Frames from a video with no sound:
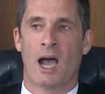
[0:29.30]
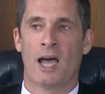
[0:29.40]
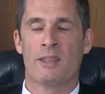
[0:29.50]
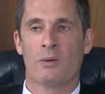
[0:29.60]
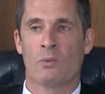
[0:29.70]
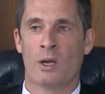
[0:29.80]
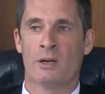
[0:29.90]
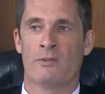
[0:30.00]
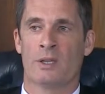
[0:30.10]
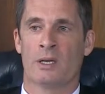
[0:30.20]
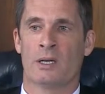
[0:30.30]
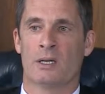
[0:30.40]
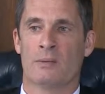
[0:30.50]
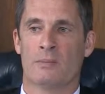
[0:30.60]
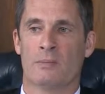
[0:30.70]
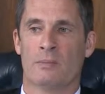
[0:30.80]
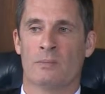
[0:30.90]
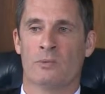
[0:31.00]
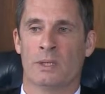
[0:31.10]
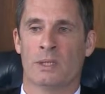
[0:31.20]
I think one of the
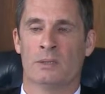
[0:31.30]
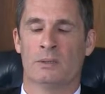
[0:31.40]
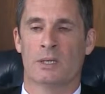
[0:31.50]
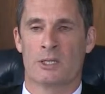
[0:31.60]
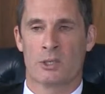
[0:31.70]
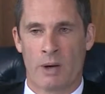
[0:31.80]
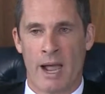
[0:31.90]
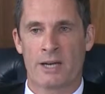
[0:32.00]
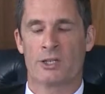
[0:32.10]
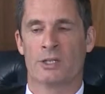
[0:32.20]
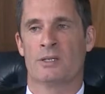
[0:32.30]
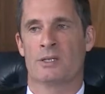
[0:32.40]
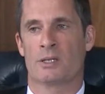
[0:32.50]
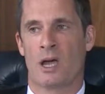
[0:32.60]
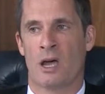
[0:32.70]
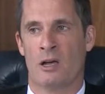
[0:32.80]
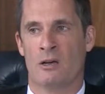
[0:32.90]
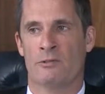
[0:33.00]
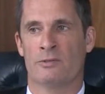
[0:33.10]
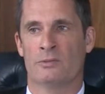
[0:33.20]
real attractions
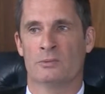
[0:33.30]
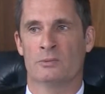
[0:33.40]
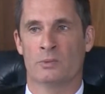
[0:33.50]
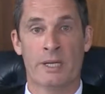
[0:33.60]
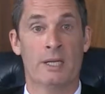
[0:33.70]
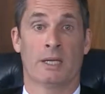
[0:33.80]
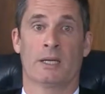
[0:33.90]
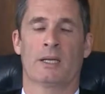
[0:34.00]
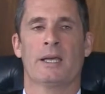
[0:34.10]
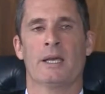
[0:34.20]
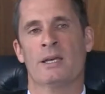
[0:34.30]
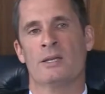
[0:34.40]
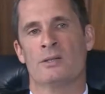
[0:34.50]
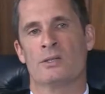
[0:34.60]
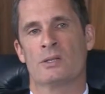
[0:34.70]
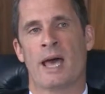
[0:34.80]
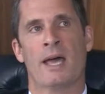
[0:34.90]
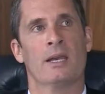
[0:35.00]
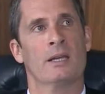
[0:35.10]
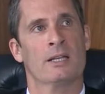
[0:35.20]
of reading is
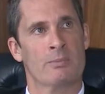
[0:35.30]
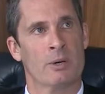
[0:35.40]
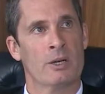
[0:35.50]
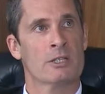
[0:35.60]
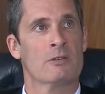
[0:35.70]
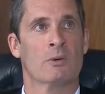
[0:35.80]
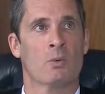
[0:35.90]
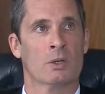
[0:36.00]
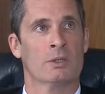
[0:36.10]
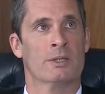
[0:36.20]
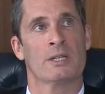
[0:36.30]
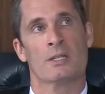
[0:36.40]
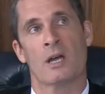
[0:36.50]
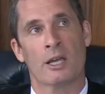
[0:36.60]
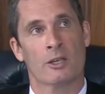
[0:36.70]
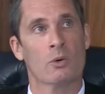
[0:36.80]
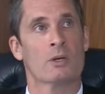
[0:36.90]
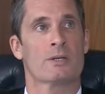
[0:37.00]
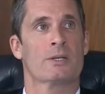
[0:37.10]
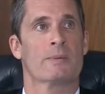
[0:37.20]
that experience of a world that is not
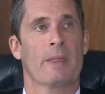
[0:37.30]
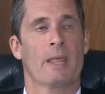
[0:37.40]
yours.